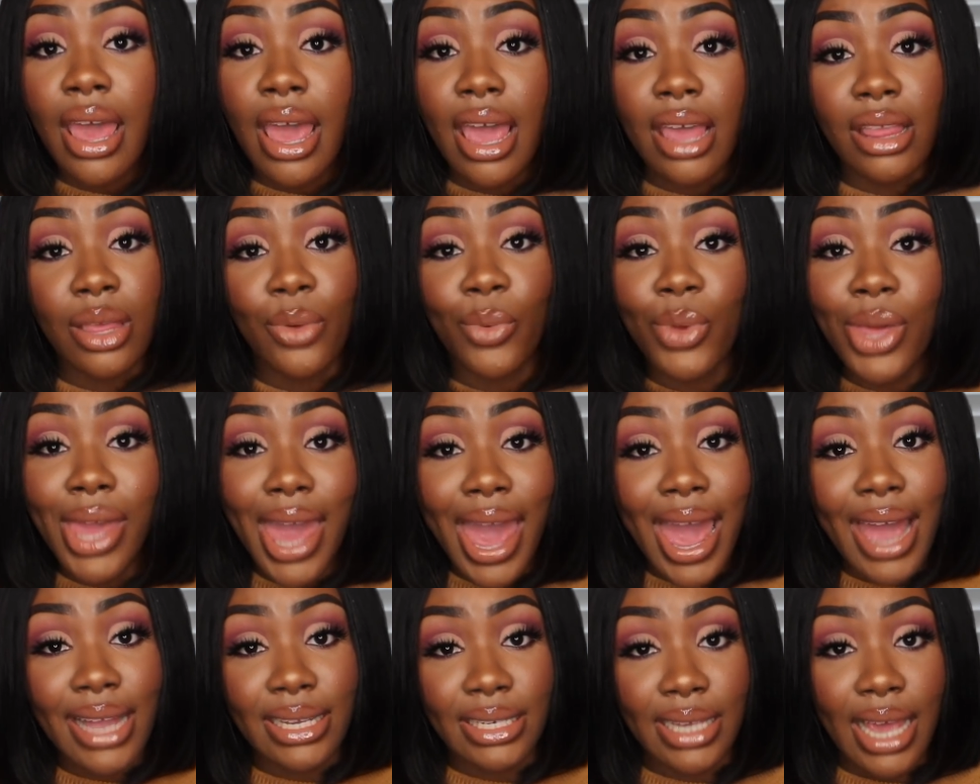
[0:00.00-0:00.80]
And then when you
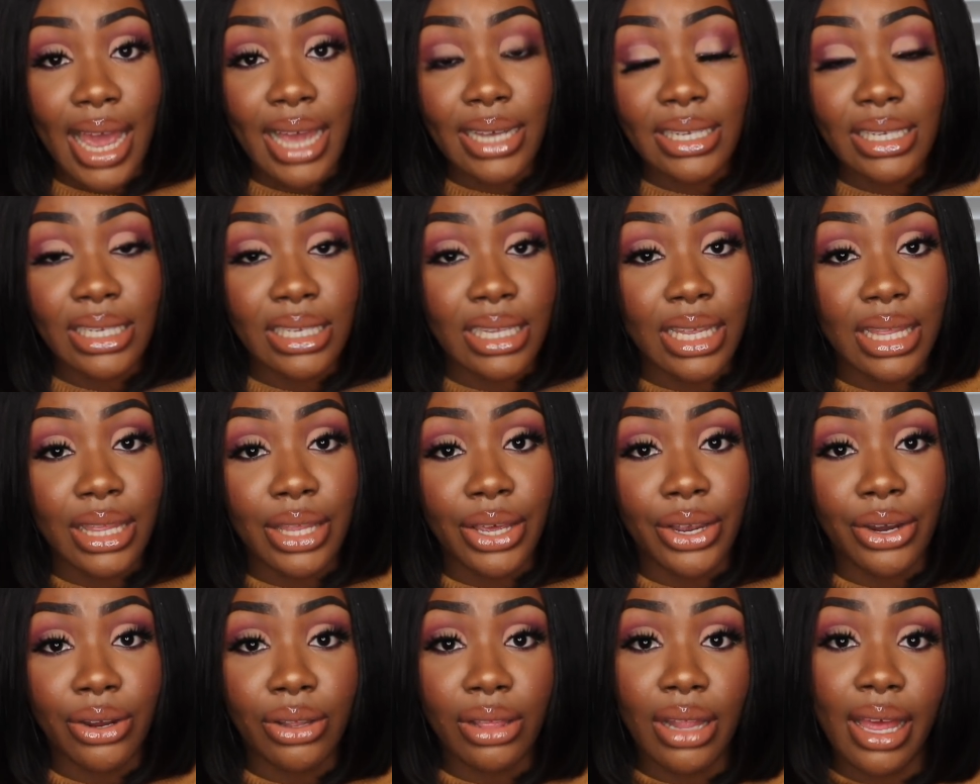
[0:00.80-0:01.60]
add taxes in
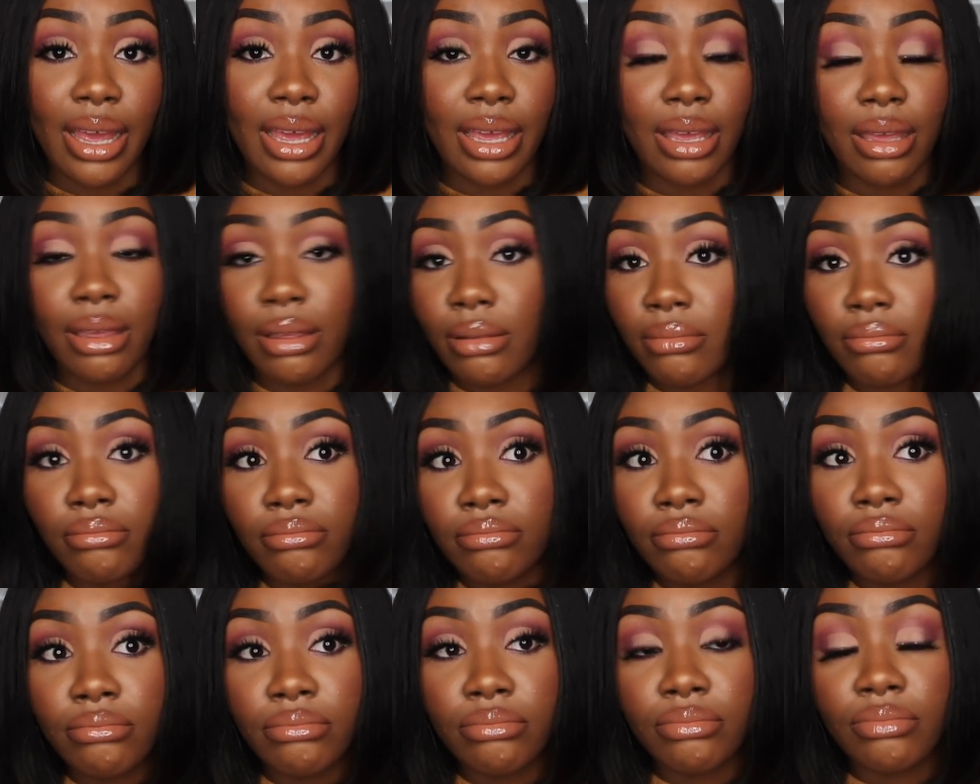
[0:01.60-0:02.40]
there, like,
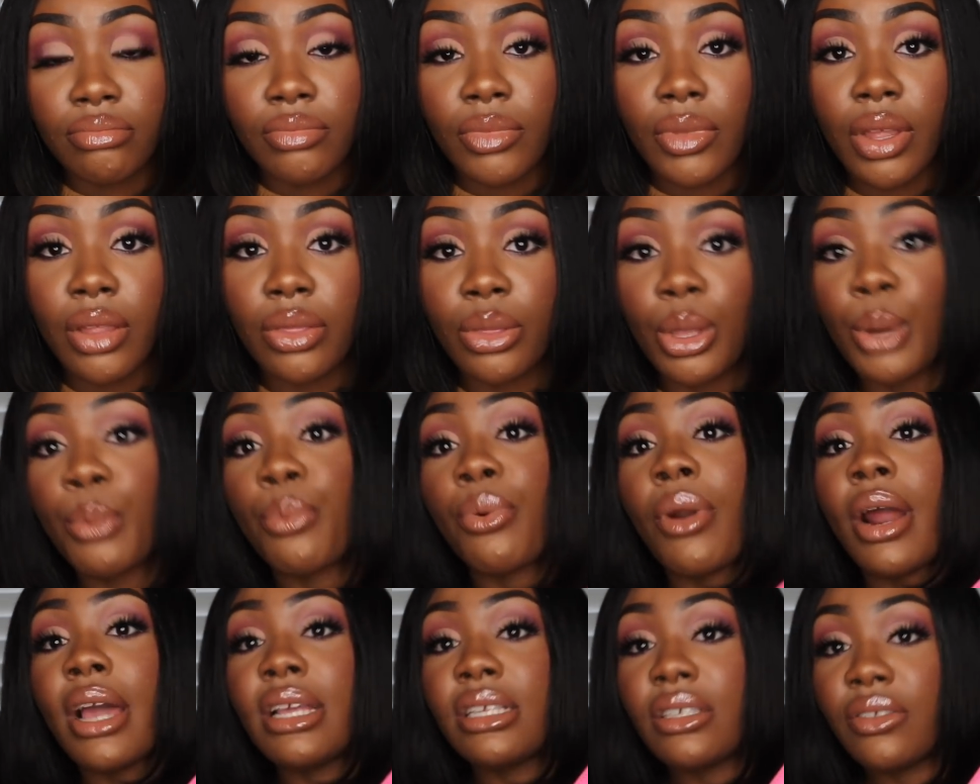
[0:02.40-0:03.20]
the
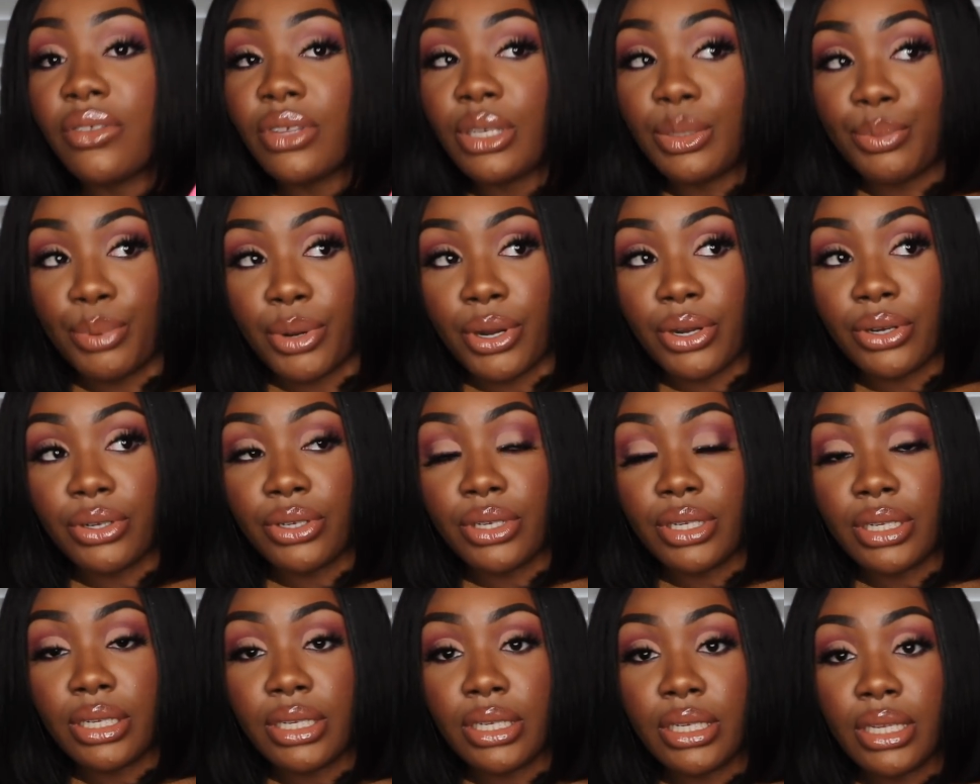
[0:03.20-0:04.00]
price of this
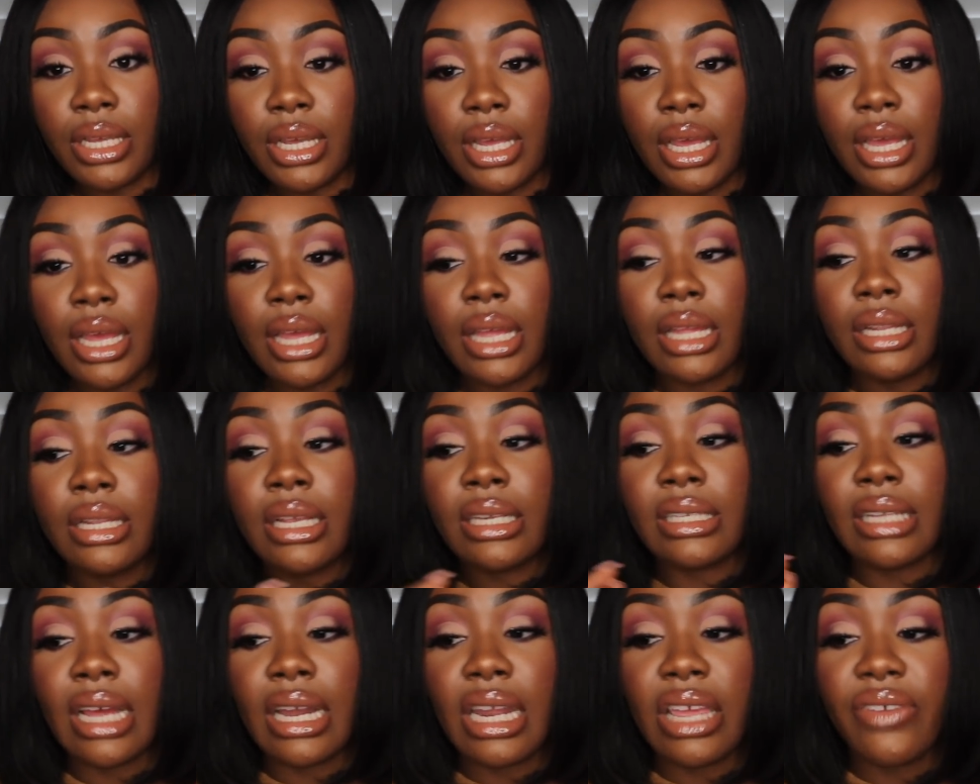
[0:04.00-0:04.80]
purse
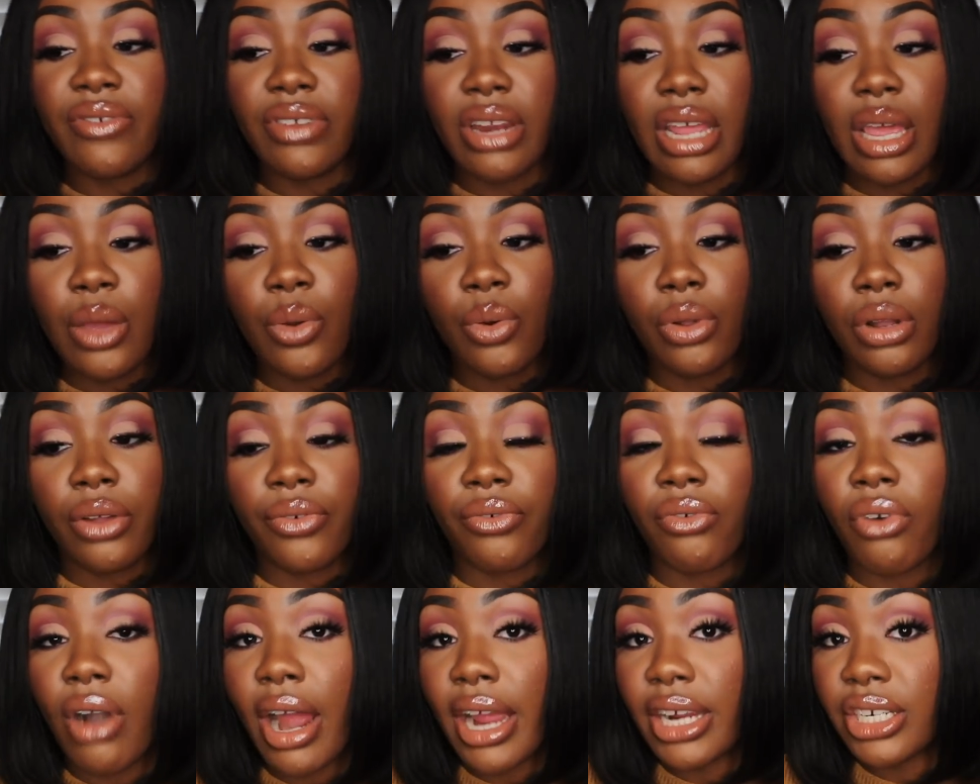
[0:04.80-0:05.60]
does not even equal a
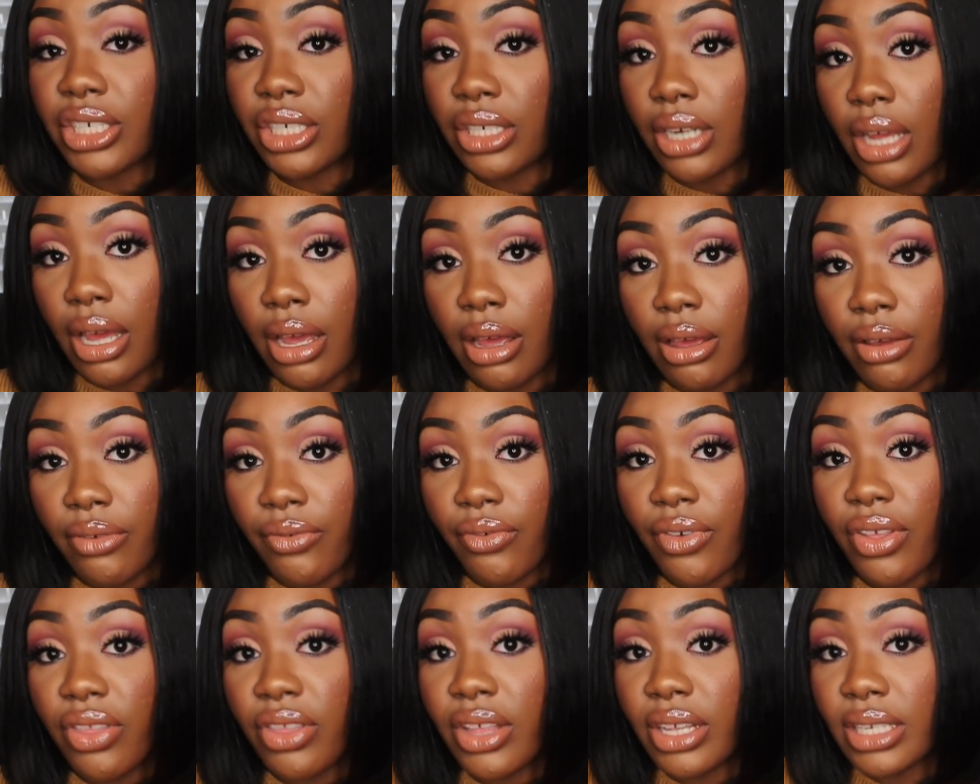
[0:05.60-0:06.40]
fraction
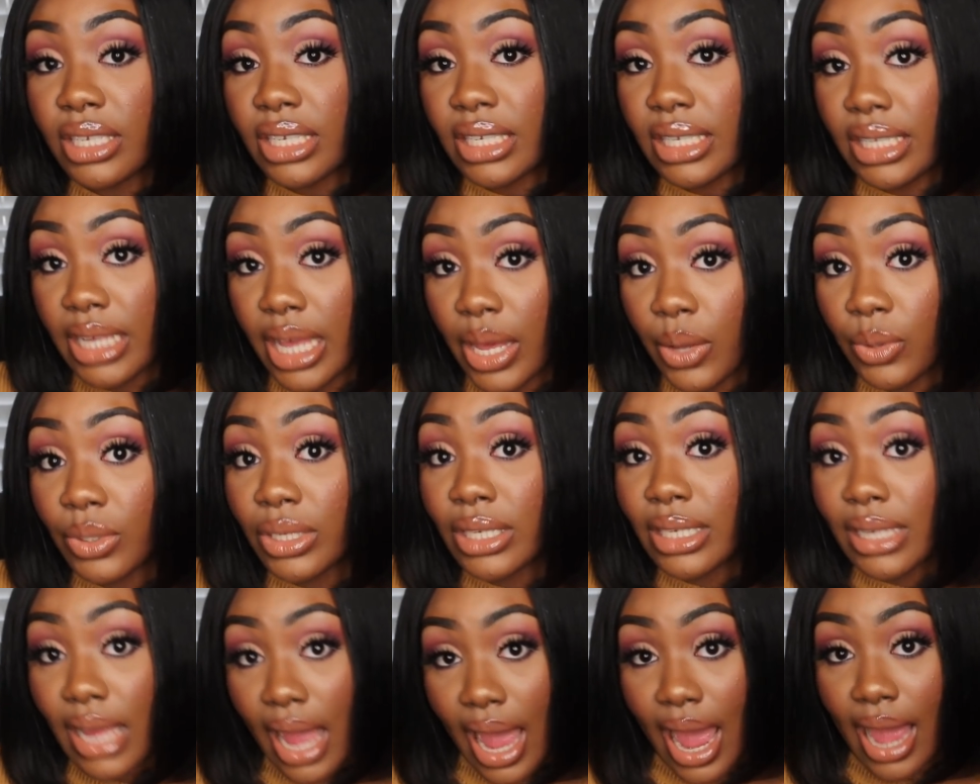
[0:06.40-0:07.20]
of the
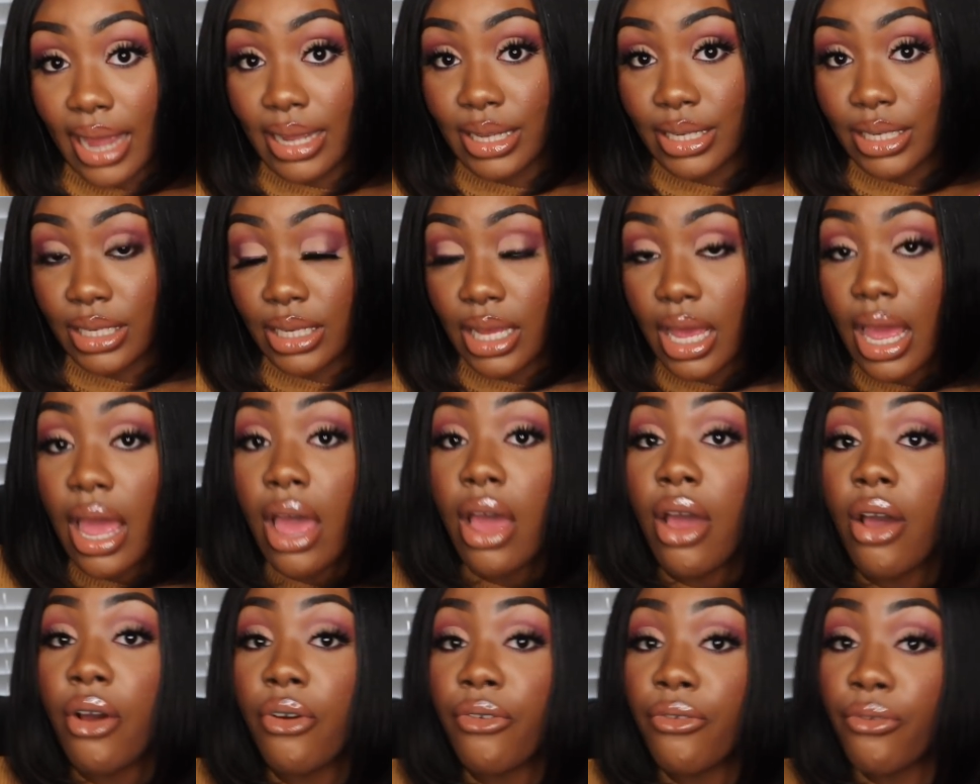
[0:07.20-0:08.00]
sales tax
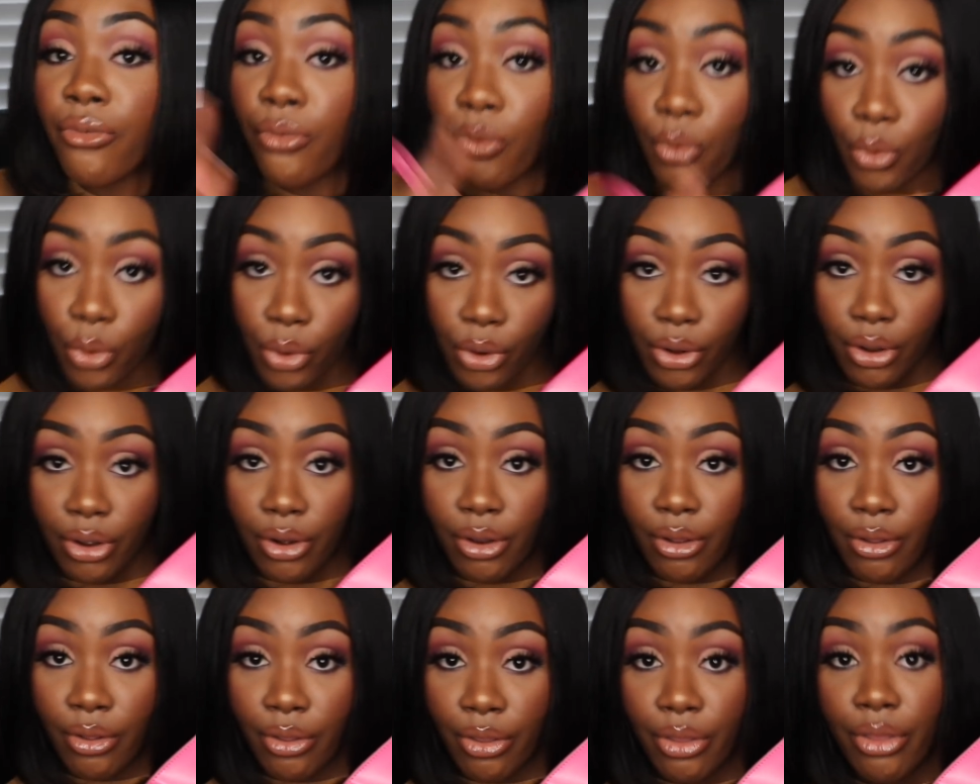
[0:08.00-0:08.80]

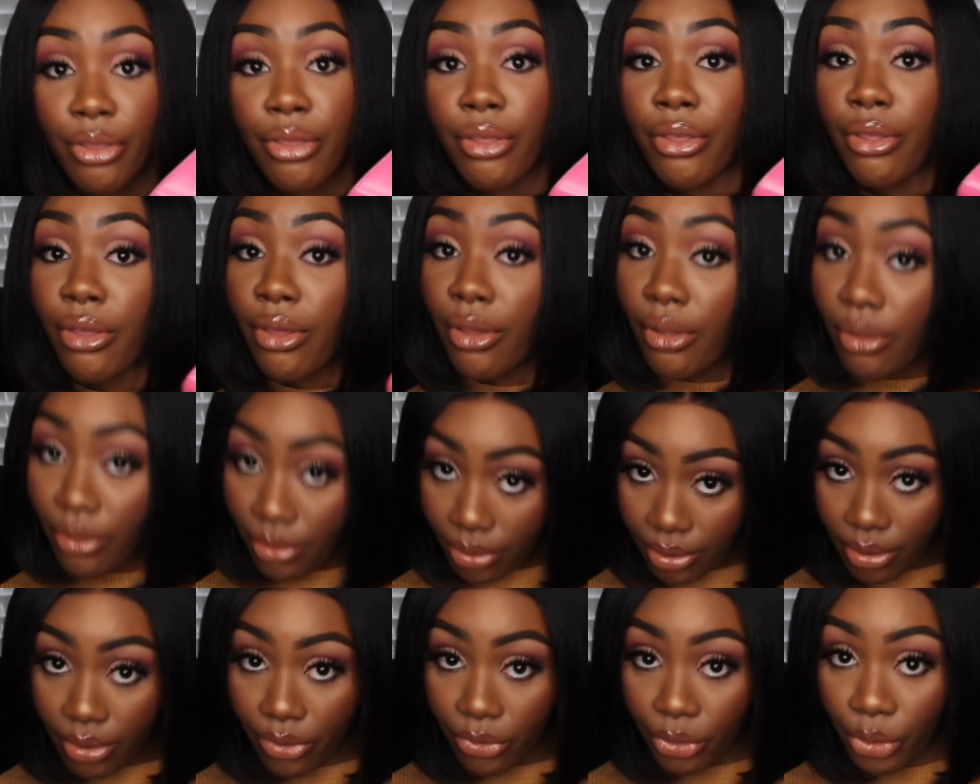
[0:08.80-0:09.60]
for
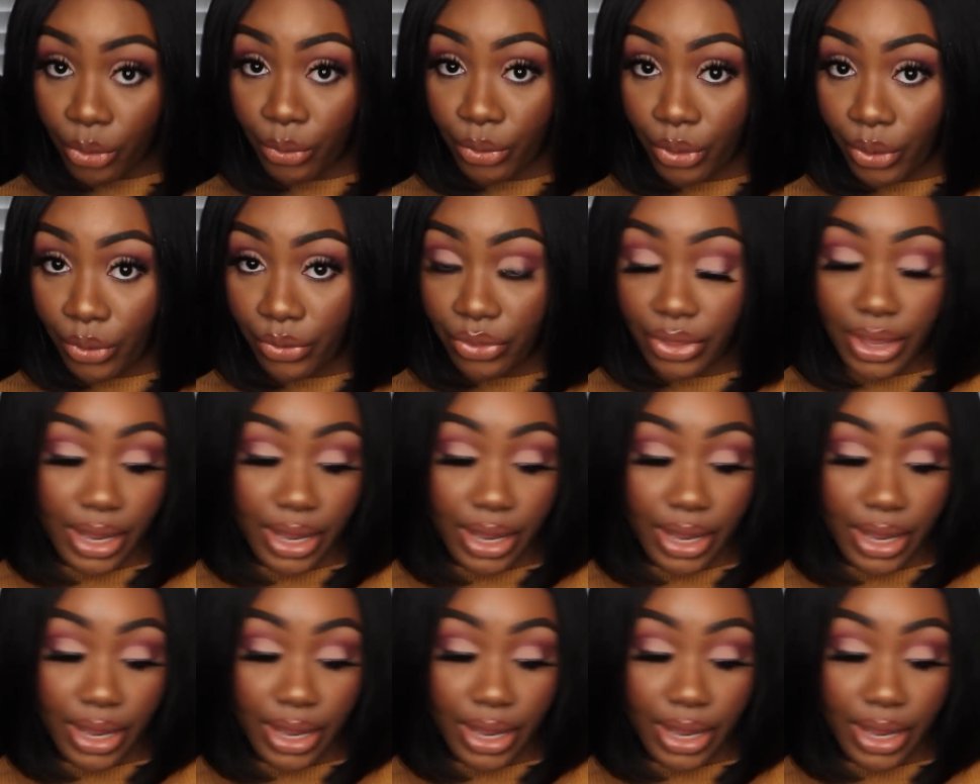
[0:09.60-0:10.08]
the real